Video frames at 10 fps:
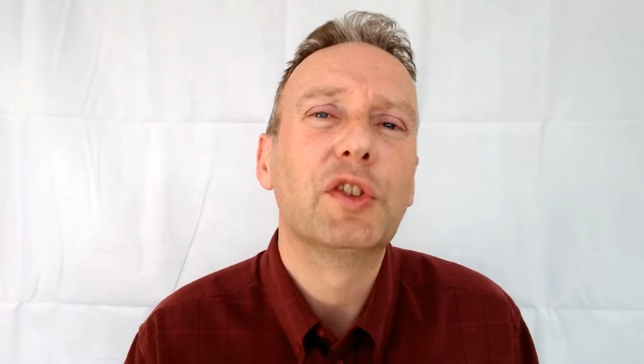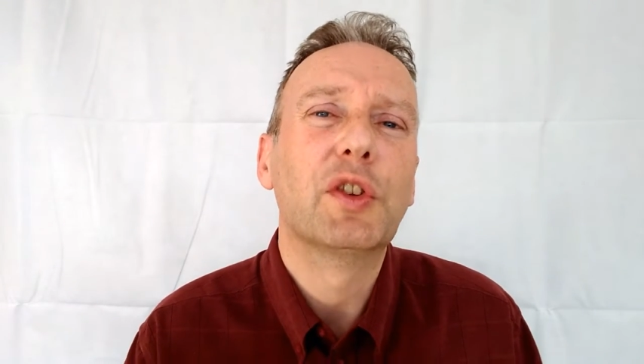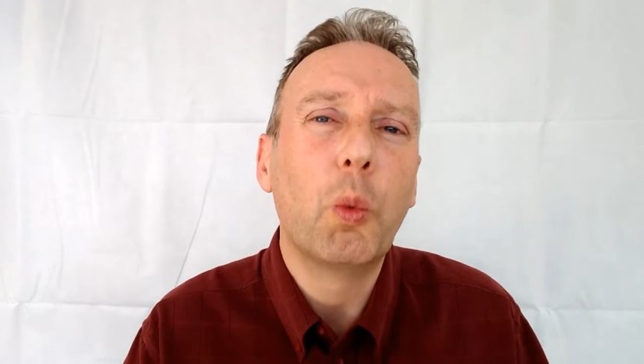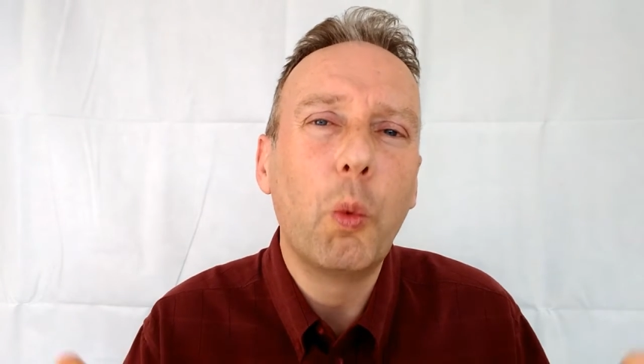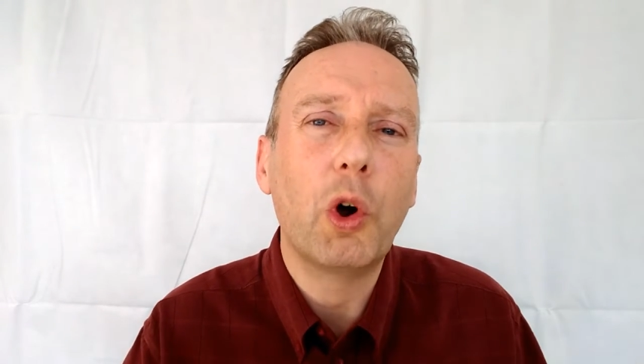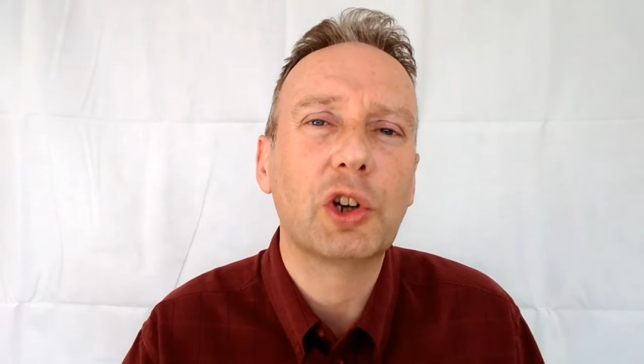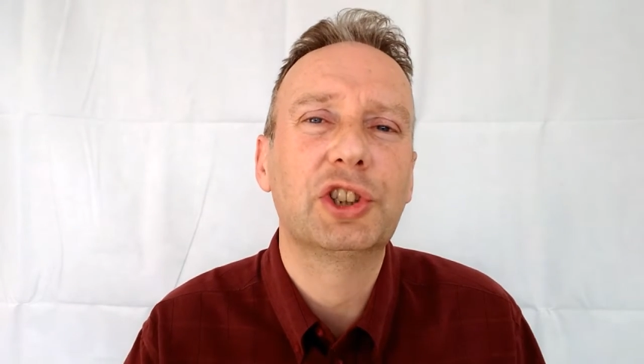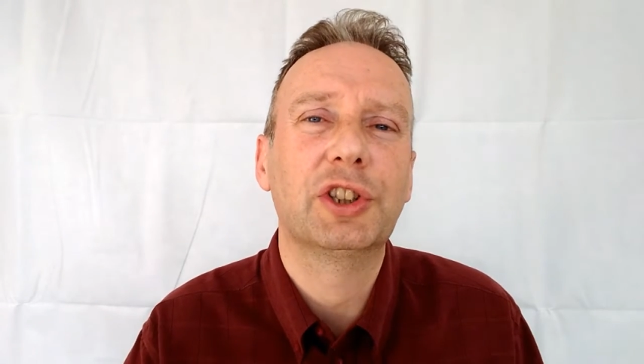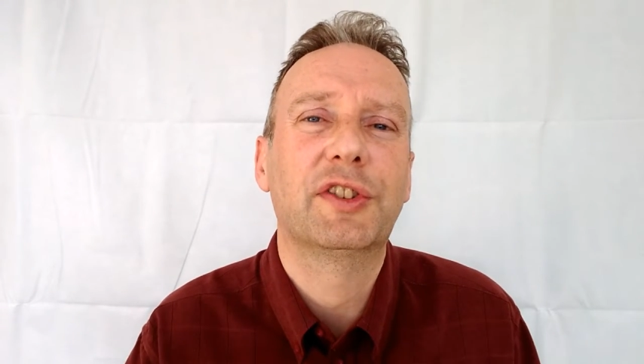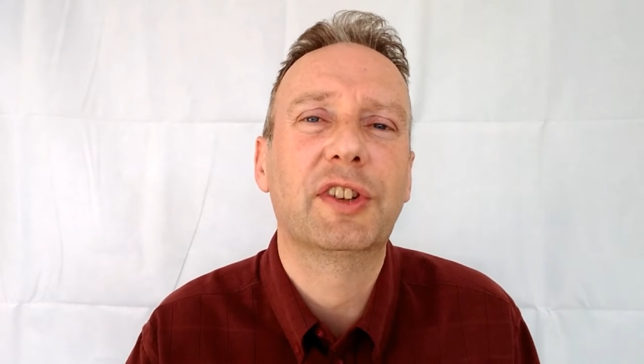to
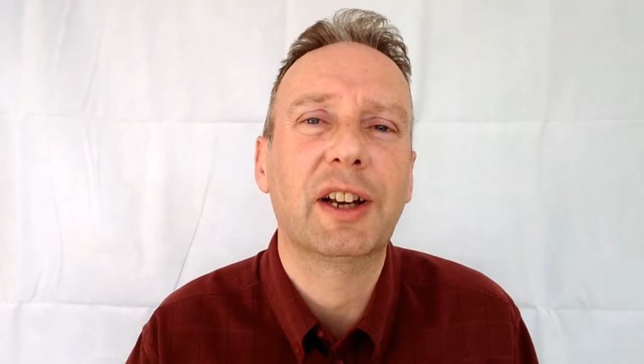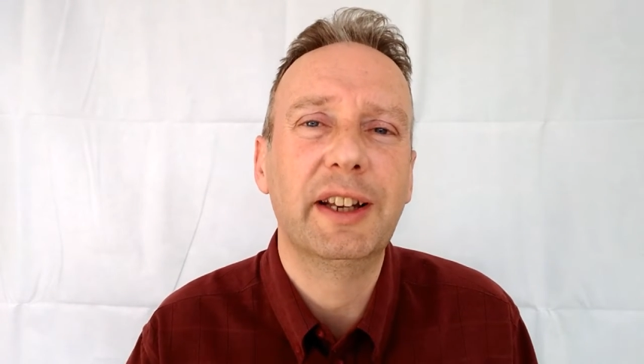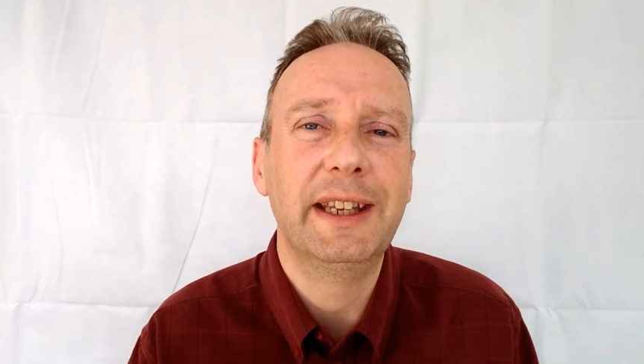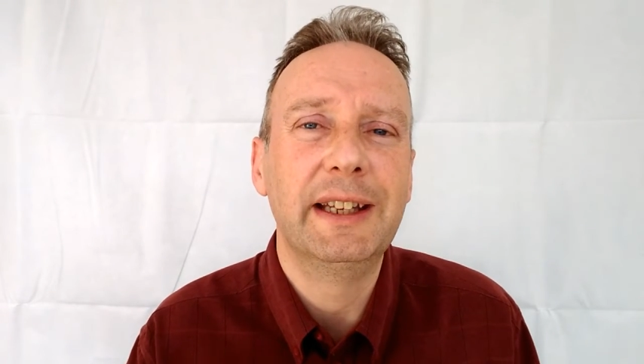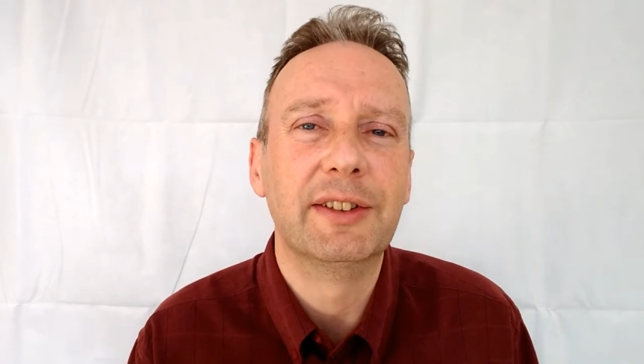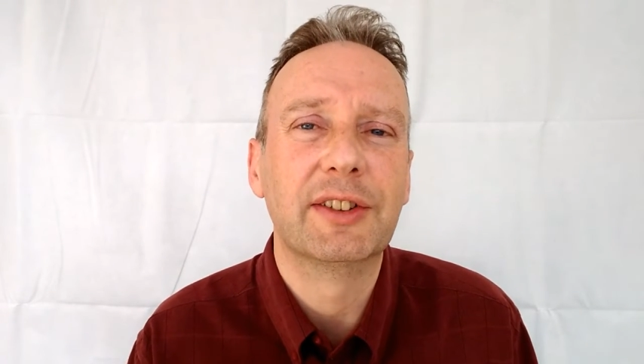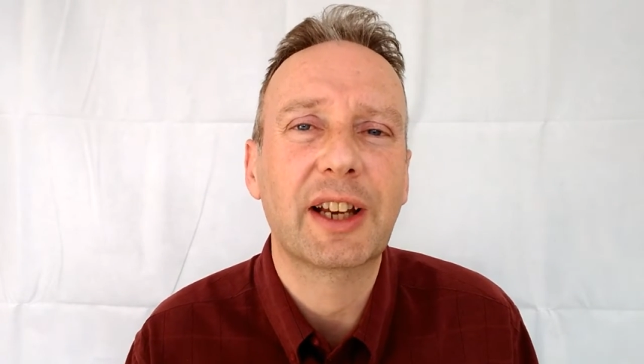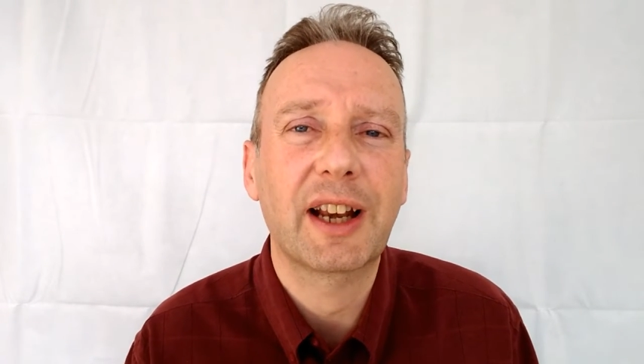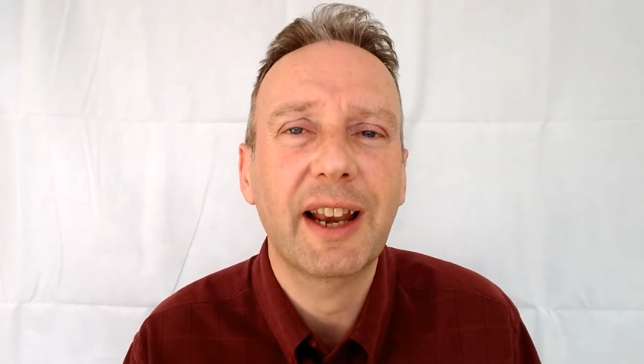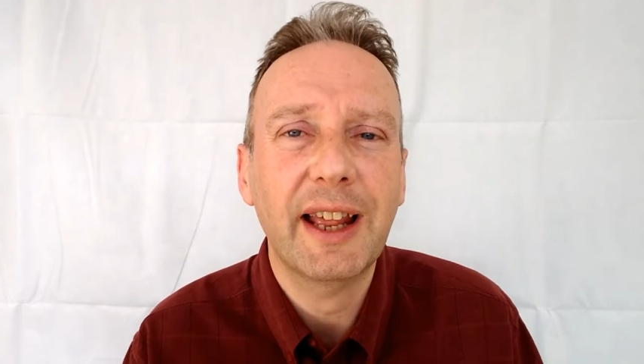wash us clean, to
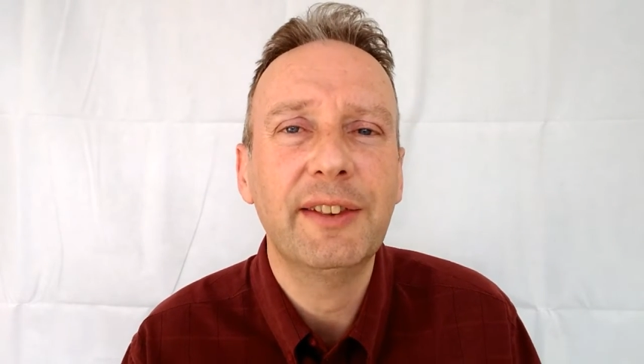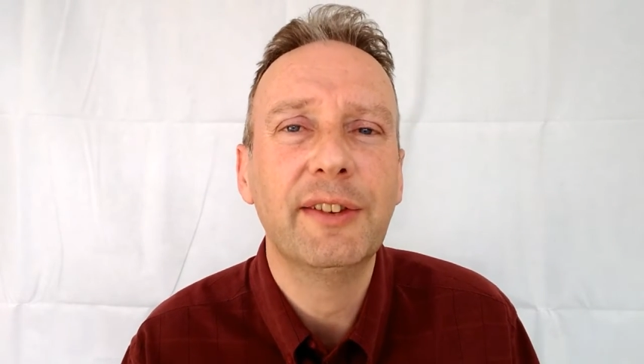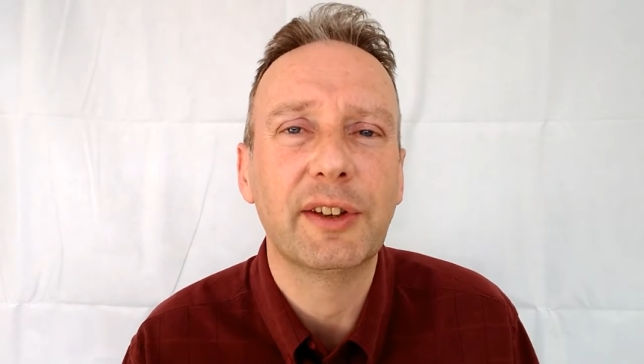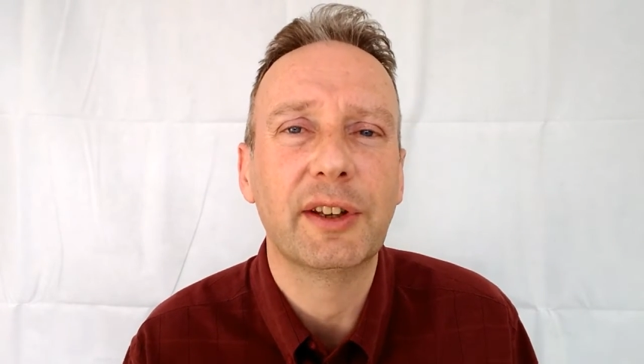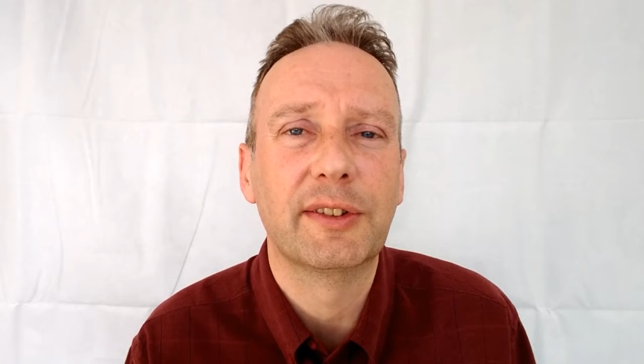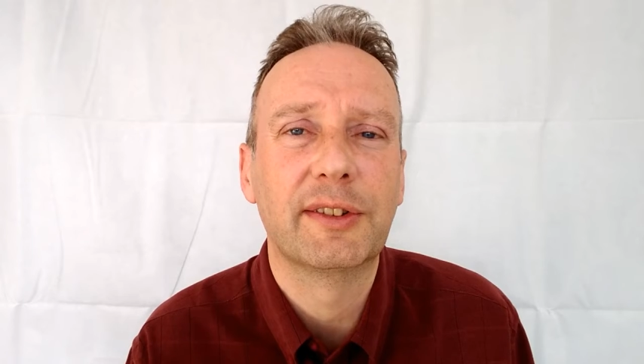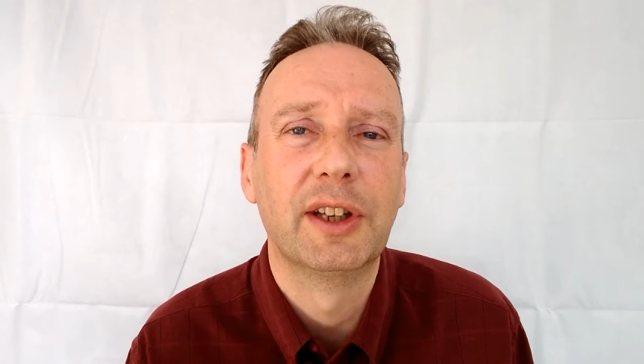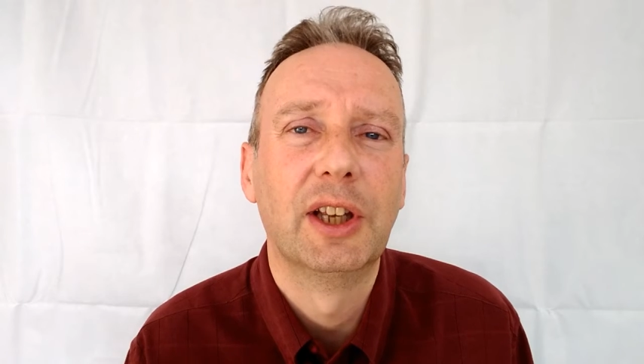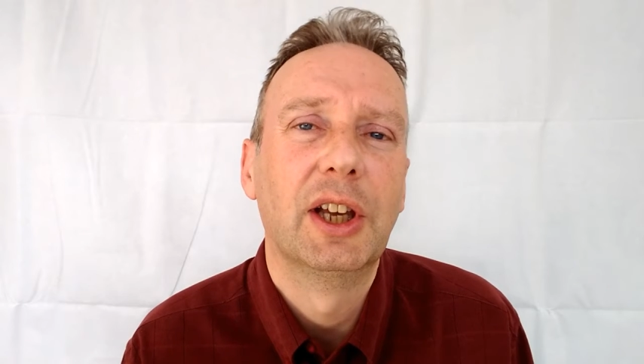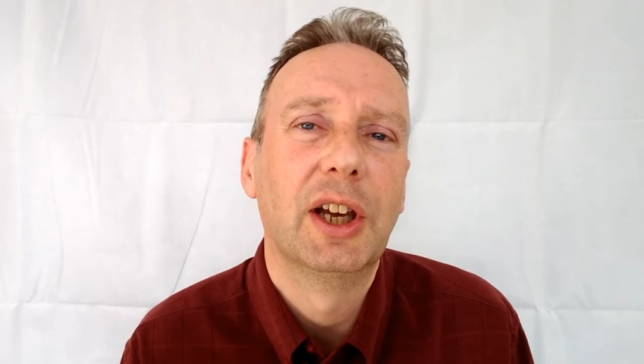cleanse us
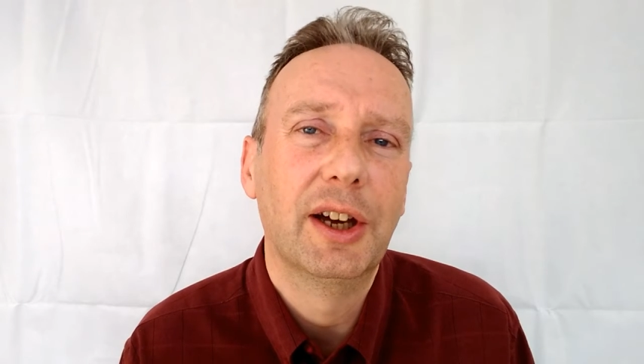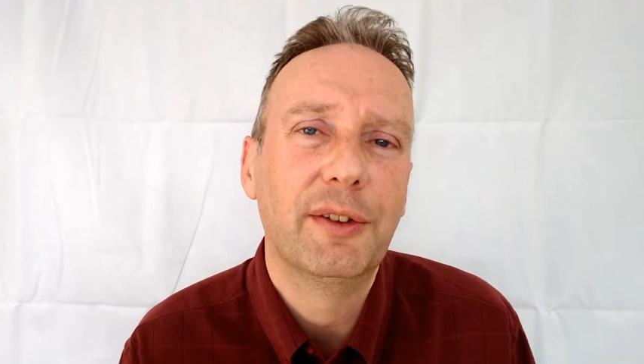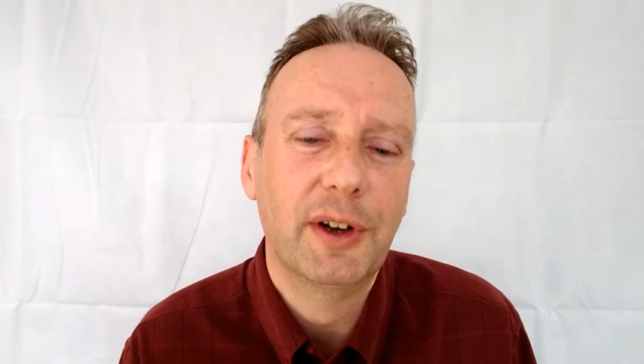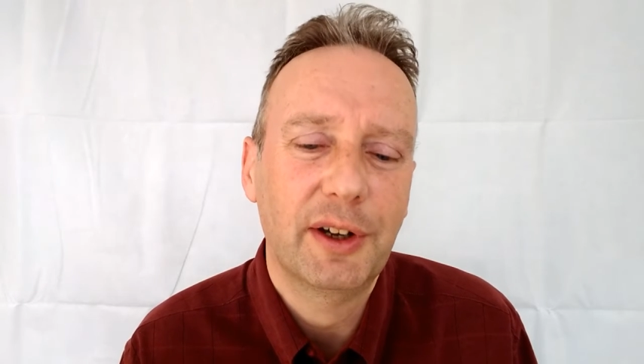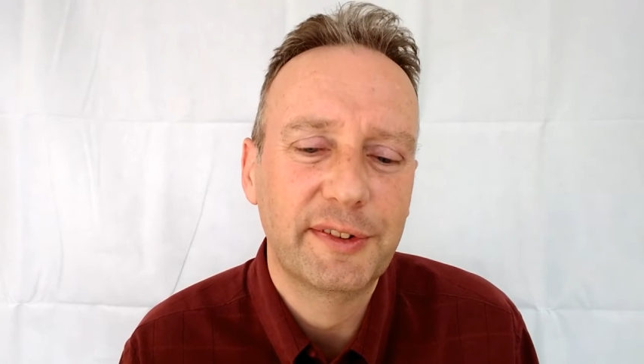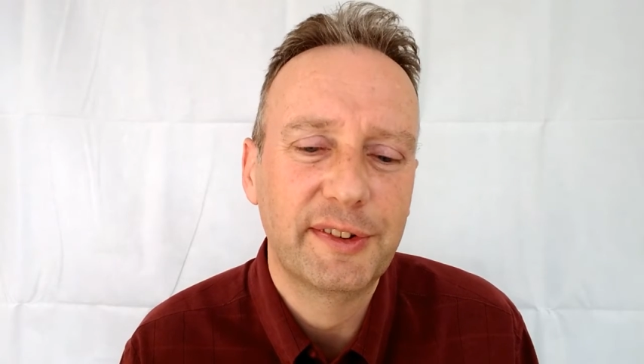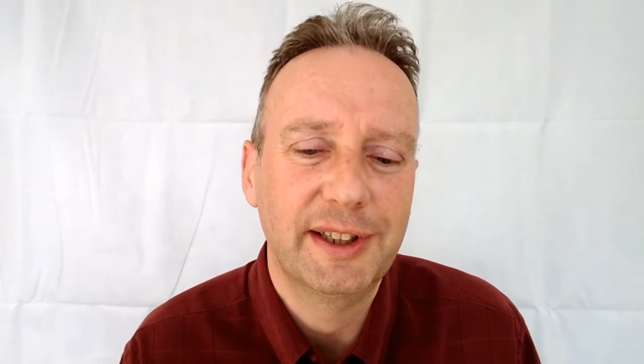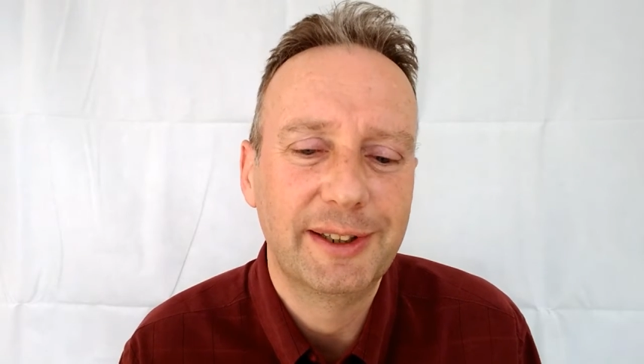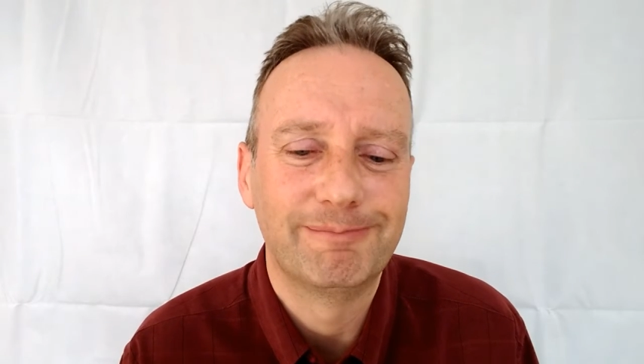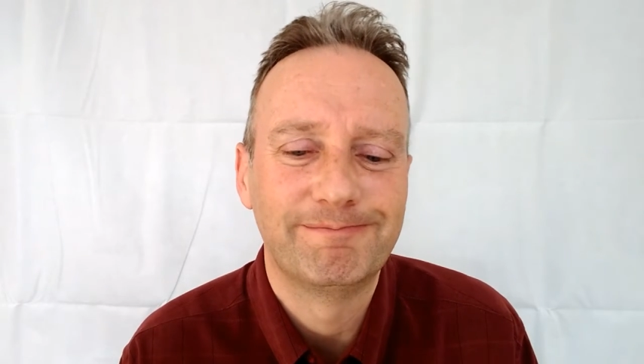of our
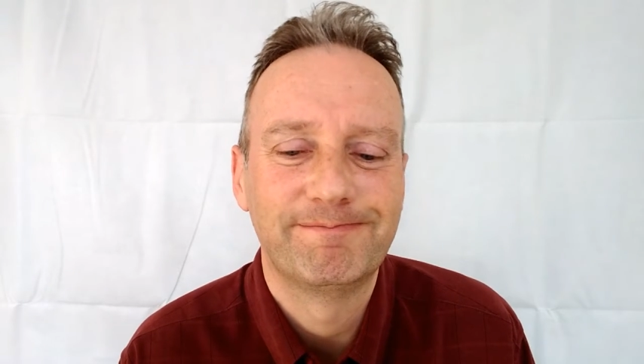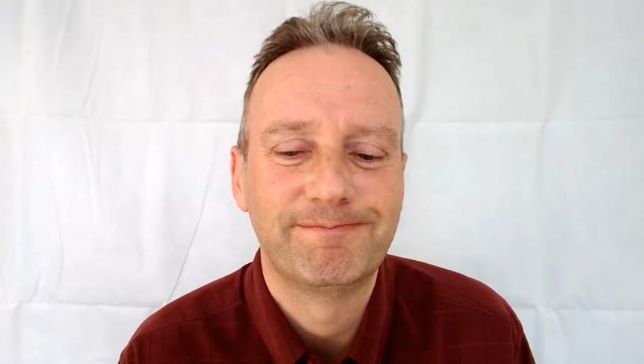sin.